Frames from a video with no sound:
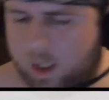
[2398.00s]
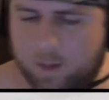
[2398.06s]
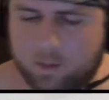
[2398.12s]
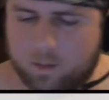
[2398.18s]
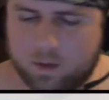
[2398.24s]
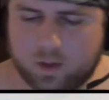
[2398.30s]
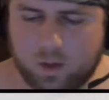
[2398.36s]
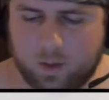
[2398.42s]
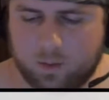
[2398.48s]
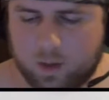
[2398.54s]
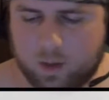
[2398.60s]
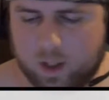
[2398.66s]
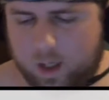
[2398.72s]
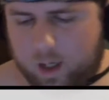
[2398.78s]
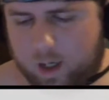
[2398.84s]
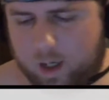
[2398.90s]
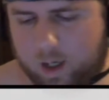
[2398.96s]
So I'm
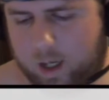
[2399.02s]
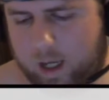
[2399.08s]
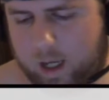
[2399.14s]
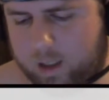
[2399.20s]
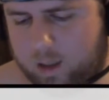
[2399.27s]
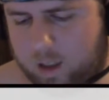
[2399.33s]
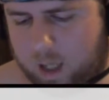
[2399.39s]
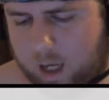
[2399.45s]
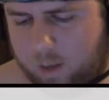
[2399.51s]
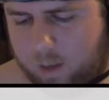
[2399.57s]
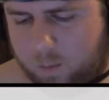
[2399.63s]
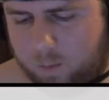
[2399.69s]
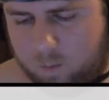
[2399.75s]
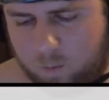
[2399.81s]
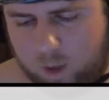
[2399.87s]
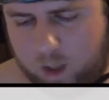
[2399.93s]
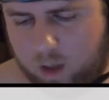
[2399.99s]
looking at it. I
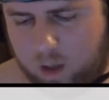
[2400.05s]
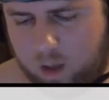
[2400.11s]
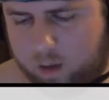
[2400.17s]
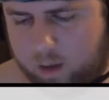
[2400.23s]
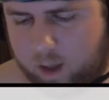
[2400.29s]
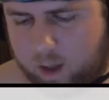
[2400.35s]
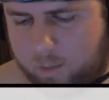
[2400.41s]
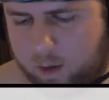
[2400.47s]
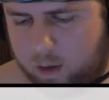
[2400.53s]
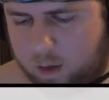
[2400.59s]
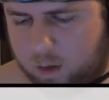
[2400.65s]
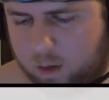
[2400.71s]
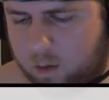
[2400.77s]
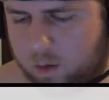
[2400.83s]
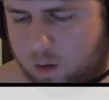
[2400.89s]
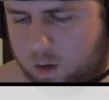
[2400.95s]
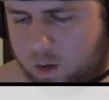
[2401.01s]
went and looked it up on
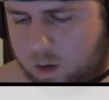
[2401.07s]
Google.